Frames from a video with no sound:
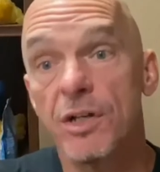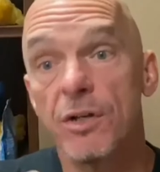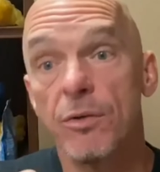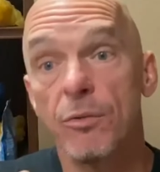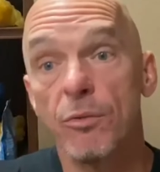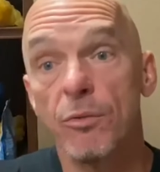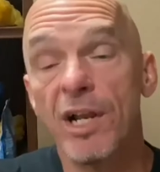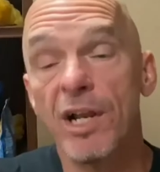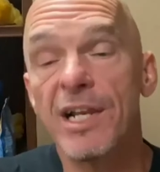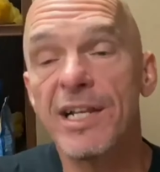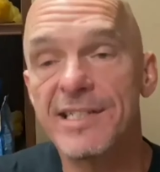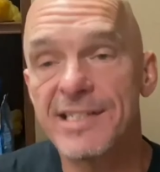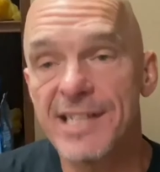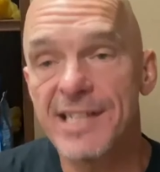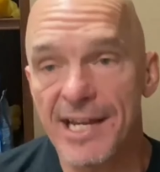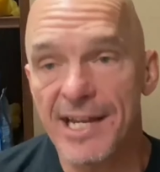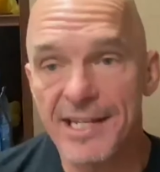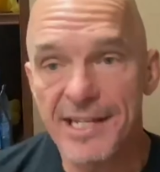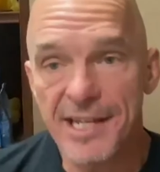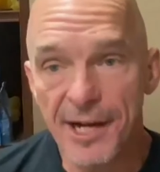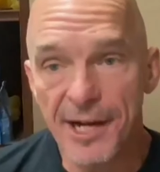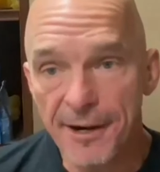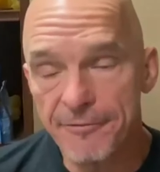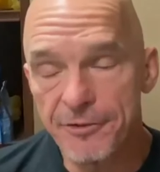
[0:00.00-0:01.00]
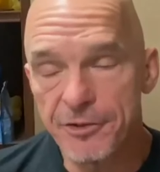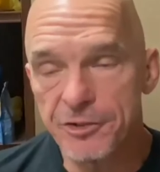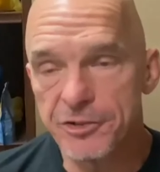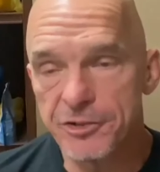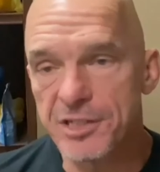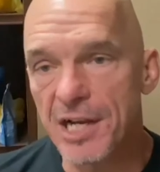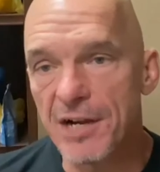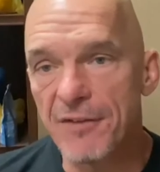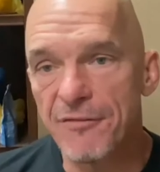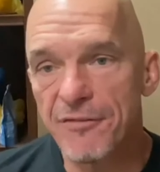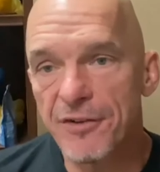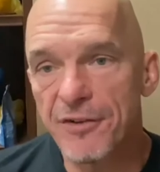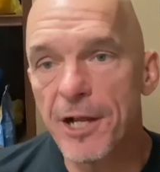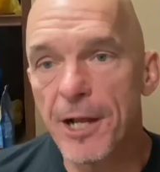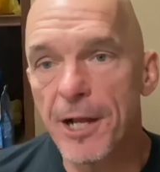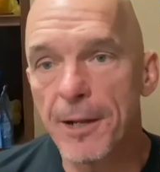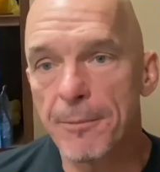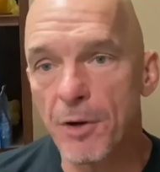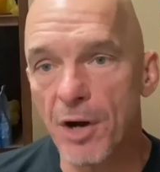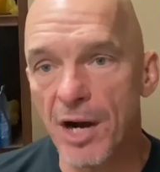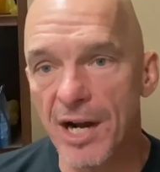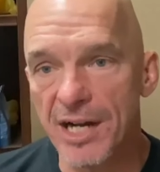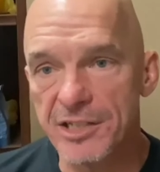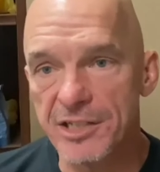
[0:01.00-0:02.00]
to really take care of yourself and
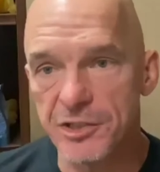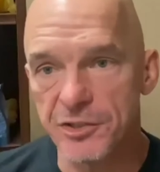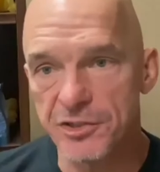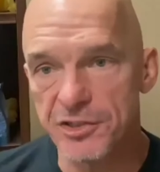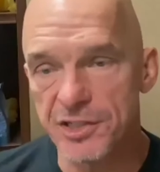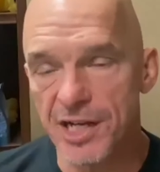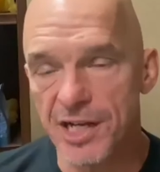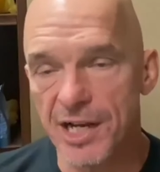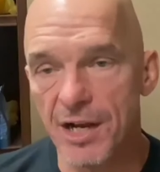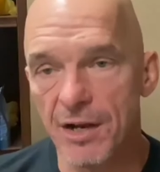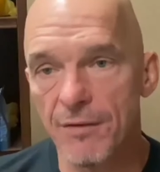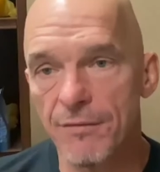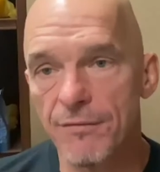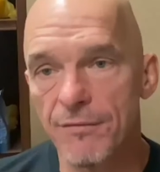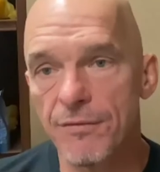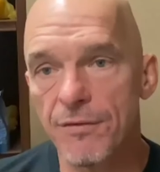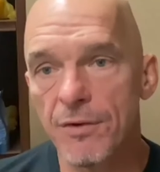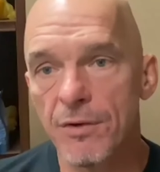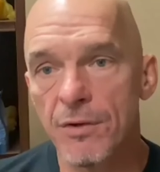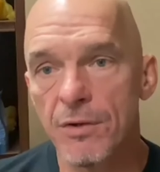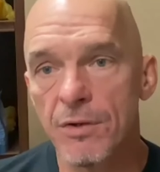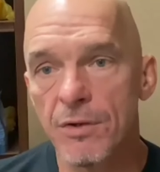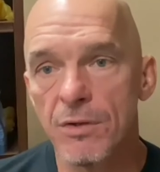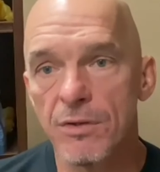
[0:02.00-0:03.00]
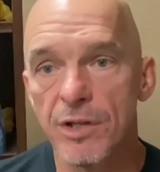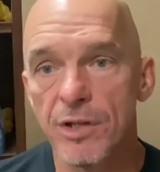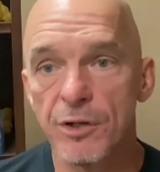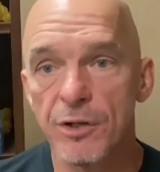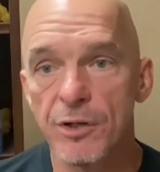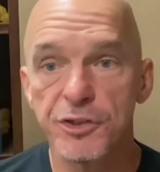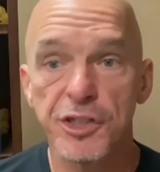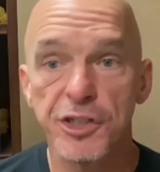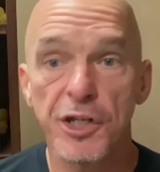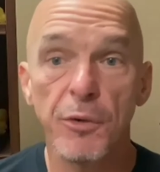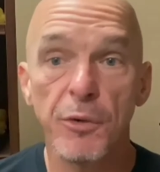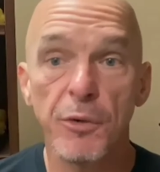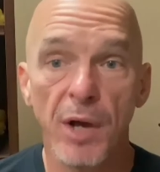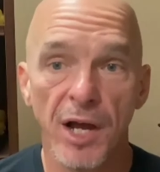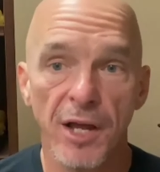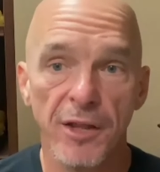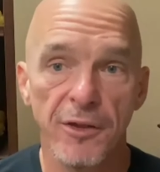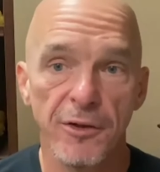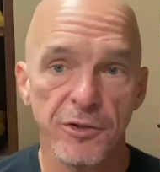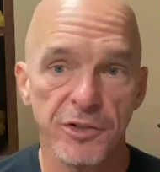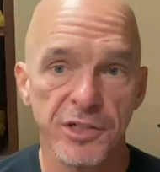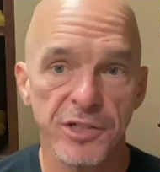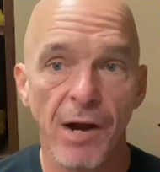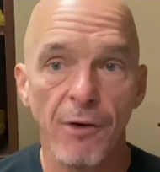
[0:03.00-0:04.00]
upgrade yourself, there's two
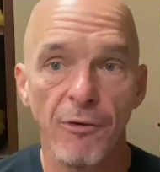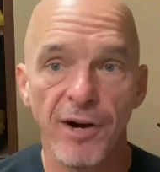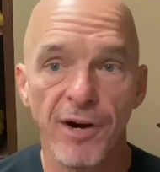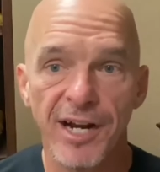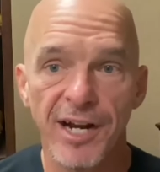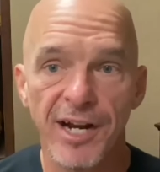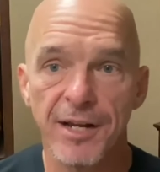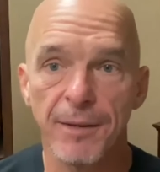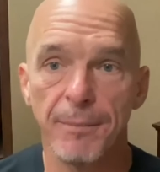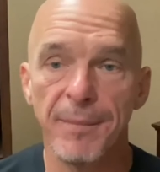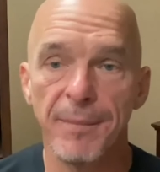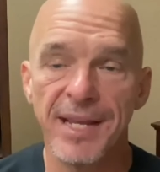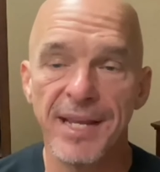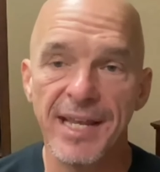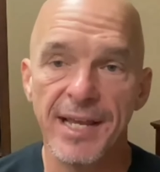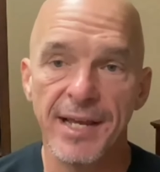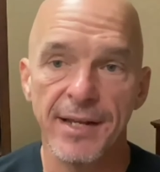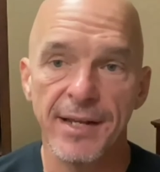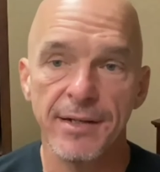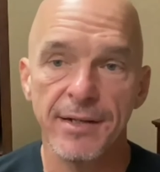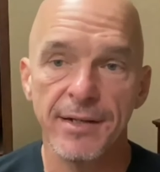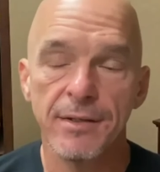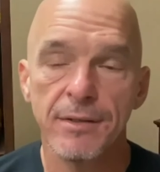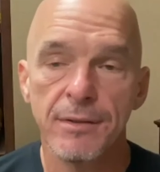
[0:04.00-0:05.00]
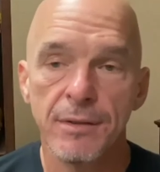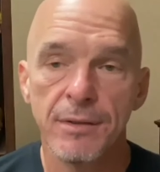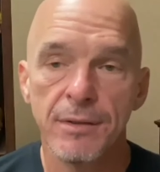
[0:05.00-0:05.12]
others I recommend.